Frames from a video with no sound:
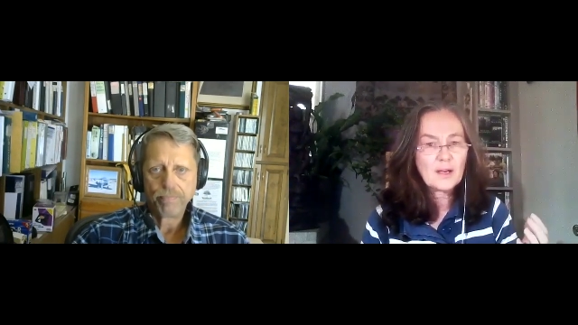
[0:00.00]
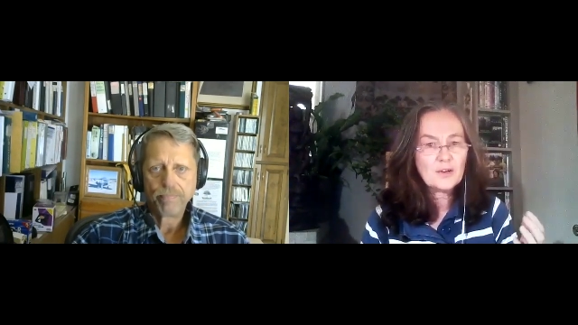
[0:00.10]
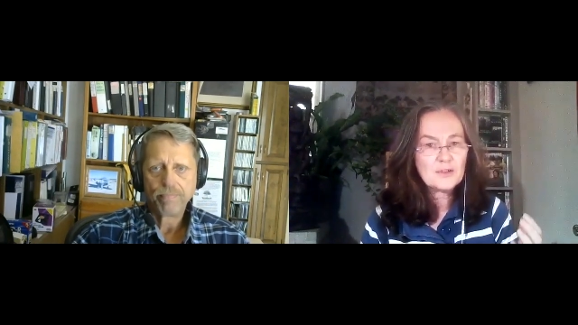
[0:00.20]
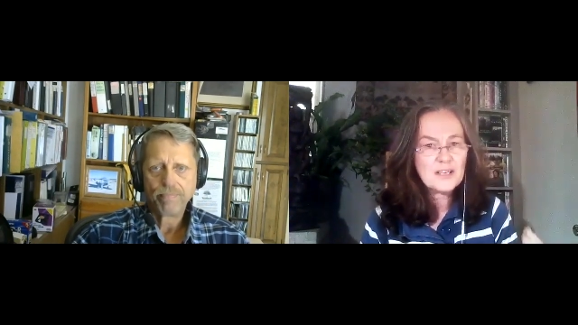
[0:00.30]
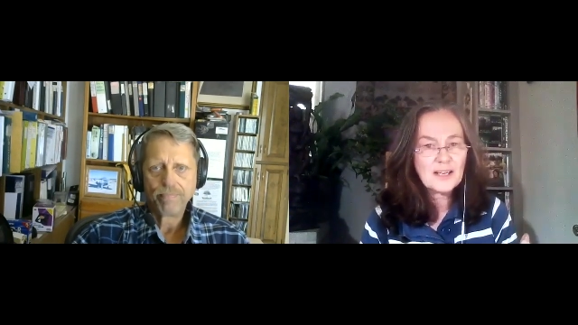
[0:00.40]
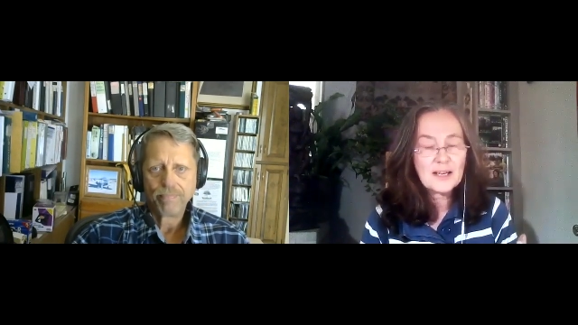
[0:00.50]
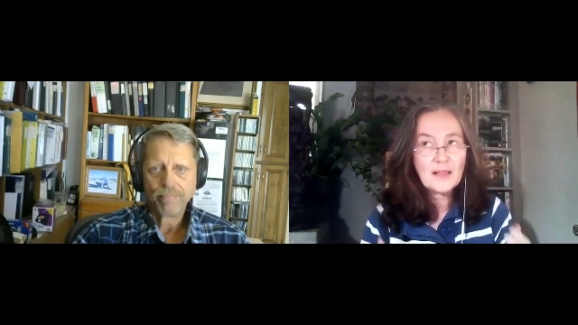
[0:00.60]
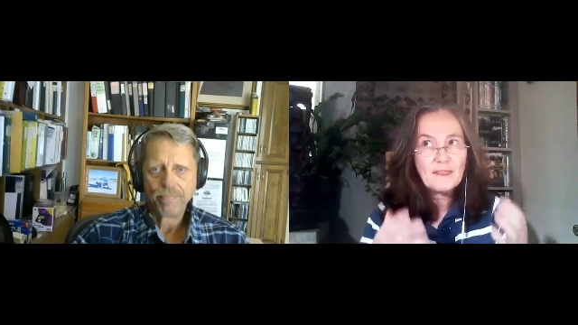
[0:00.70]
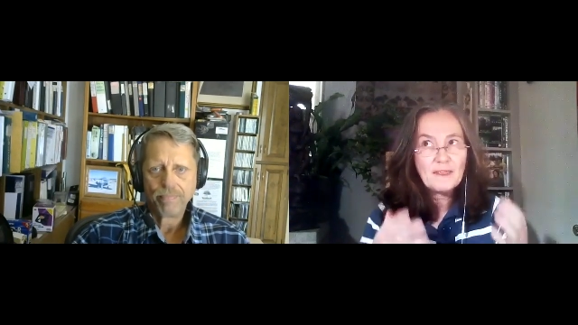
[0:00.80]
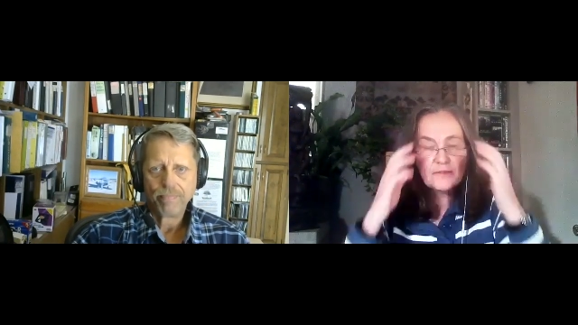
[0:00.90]
Speaker 1: could it?
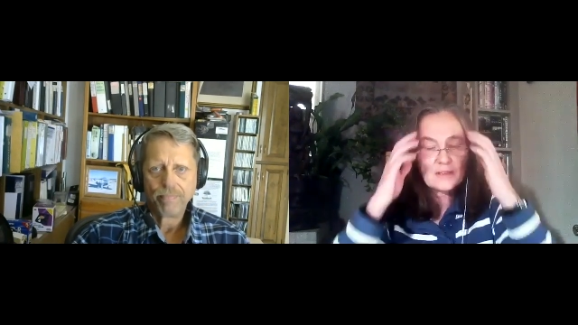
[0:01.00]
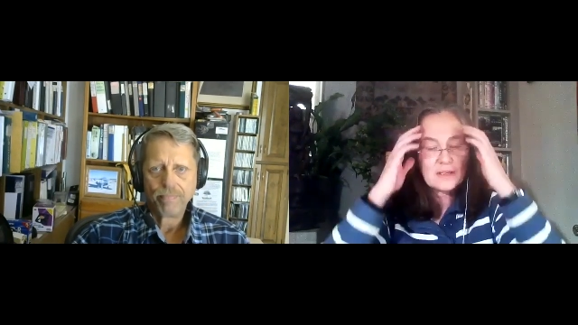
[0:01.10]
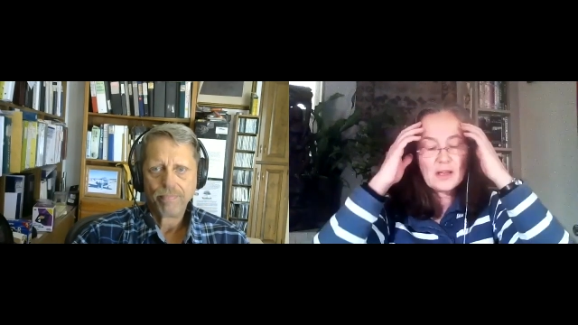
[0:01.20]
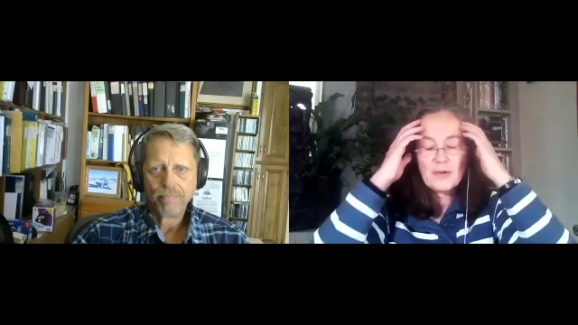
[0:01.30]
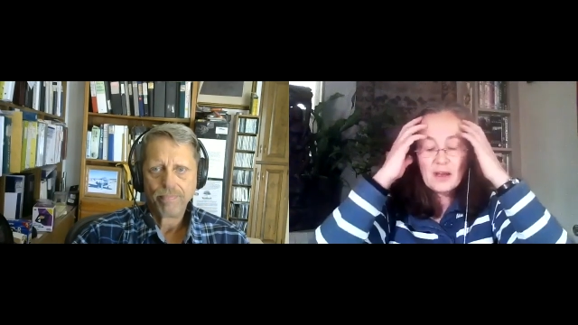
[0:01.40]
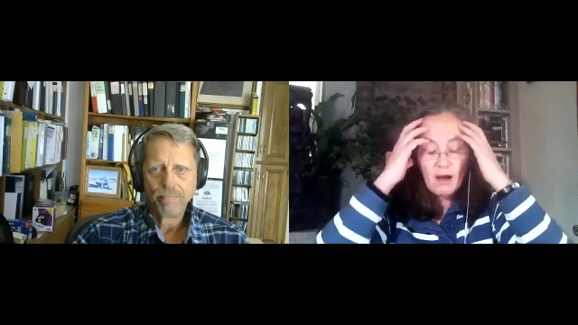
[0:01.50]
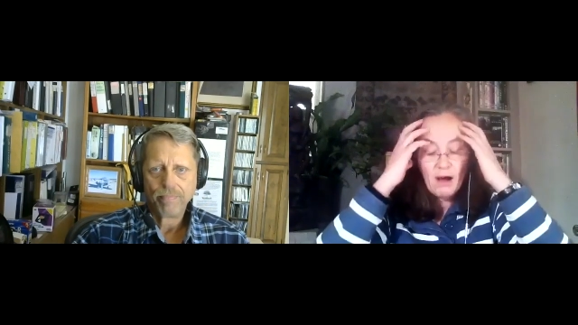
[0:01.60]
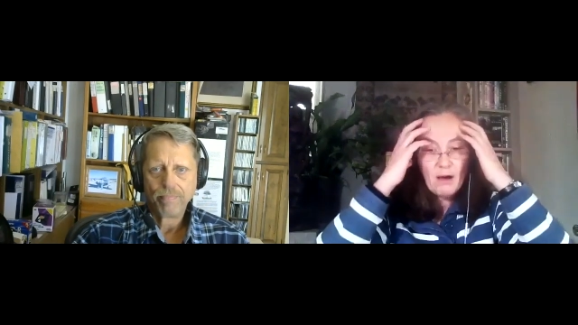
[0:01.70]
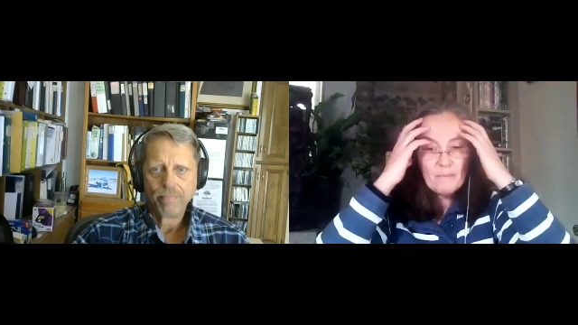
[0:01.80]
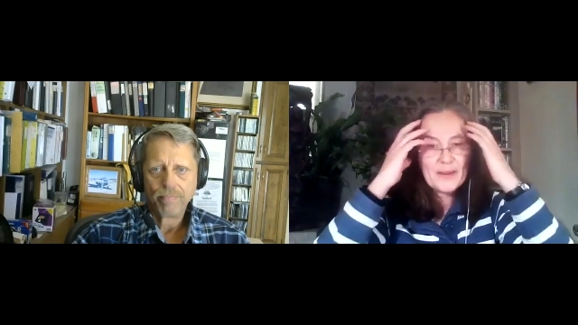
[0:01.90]
And then you think, no, it
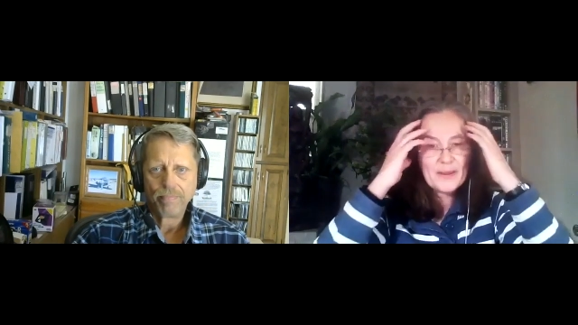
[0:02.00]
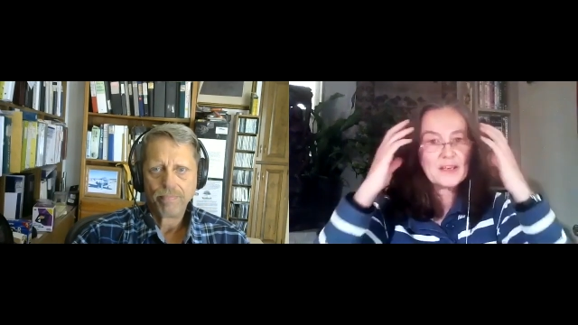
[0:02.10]
can't be.